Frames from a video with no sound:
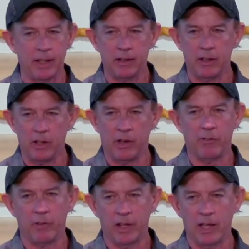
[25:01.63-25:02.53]
You don't even
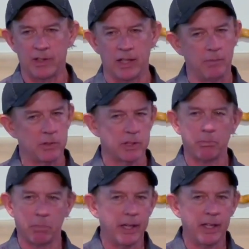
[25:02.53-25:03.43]
realize it. I'm just
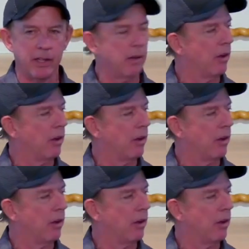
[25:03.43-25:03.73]
playing in the